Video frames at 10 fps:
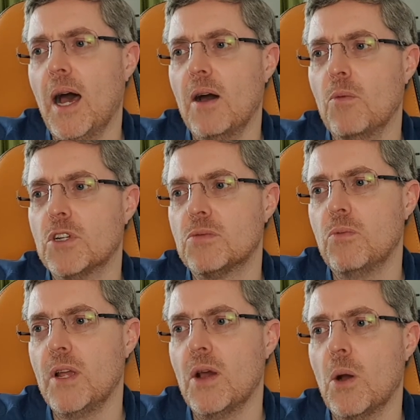which
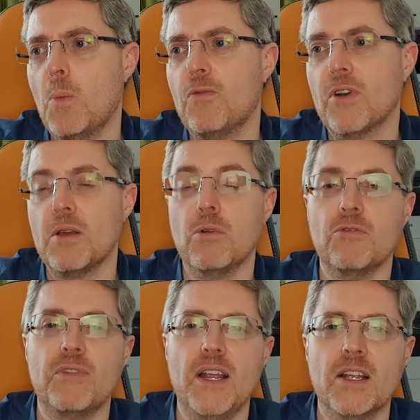we hopefully will
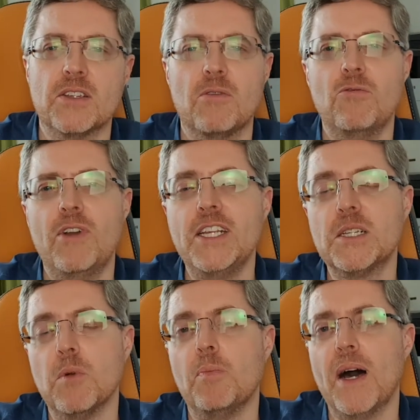feel is a
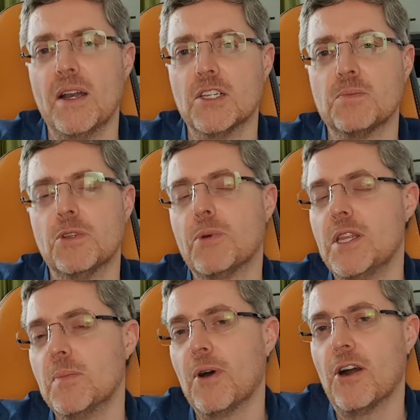reasonable balance between
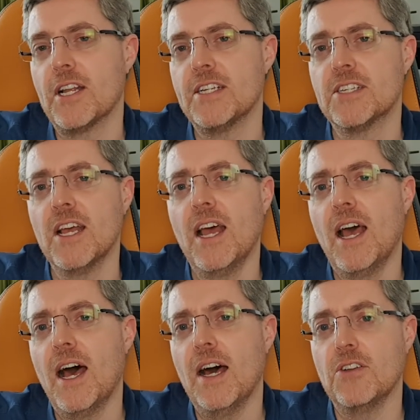the parties,
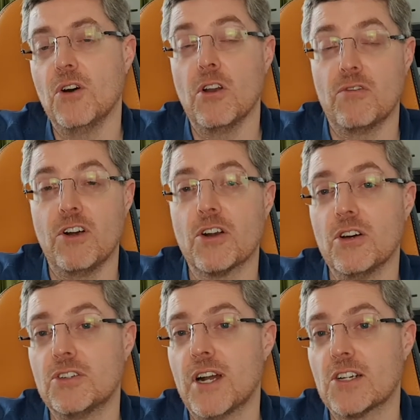and all of our
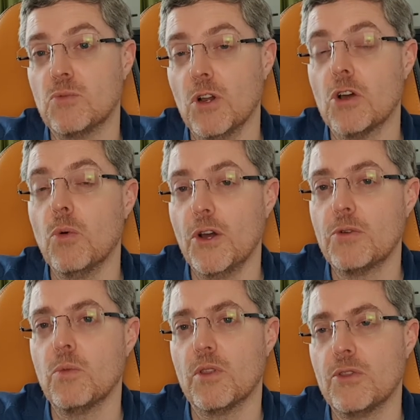contracts will go out
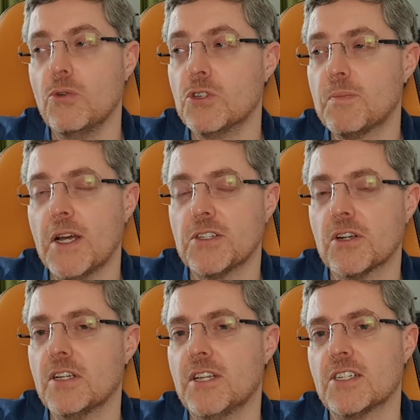with those special
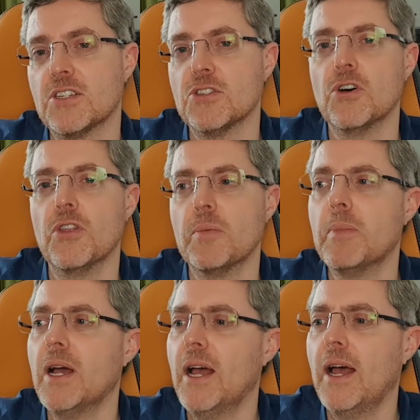conditions on
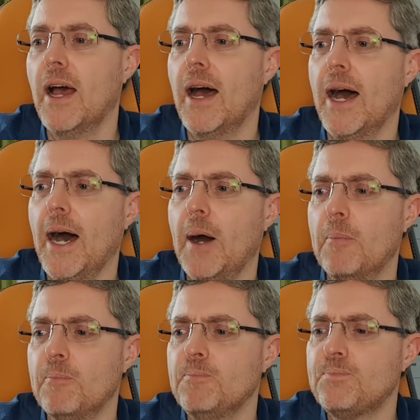them.